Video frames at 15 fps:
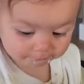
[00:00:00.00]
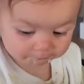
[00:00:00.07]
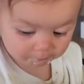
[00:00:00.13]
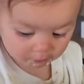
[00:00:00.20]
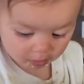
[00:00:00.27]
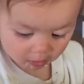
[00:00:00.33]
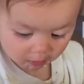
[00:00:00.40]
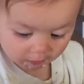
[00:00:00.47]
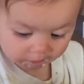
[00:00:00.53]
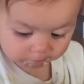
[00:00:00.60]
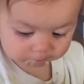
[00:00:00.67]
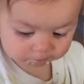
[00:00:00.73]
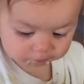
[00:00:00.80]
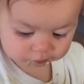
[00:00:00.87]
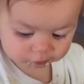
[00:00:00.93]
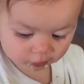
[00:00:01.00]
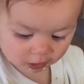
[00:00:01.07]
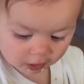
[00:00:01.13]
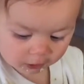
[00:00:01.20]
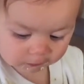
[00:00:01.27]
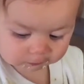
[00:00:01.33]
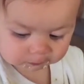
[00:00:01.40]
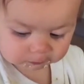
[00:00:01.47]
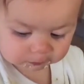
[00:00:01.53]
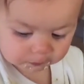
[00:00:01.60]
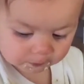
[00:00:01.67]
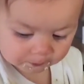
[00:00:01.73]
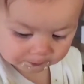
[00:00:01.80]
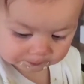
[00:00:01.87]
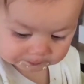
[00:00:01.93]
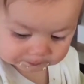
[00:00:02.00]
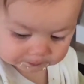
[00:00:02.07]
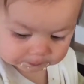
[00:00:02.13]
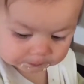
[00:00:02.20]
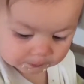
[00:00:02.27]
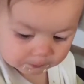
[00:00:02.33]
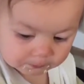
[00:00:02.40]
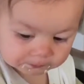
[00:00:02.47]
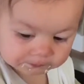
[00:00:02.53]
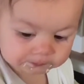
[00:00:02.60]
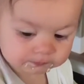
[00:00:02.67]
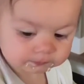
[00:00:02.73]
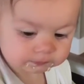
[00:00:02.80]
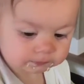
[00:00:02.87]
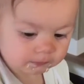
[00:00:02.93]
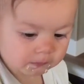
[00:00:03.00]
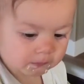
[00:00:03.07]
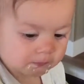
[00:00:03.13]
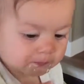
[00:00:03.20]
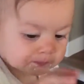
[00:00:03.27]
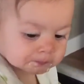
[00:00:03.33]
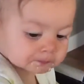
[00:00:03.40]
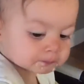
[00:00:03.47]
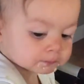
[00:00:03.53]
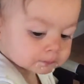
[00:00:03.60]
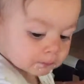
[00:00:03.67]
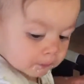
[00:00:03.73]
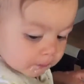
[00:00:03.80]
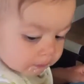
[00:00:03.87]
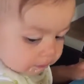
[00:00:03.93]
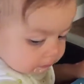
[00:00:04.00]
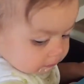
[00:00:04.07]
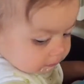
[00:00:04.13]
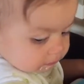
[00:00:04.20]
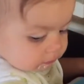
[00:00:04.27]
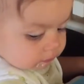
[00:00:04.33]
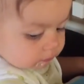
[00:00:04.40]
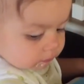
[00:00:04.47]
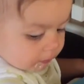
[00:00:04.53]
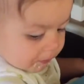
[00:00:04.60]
But this is what goes down the best and pretty much what she has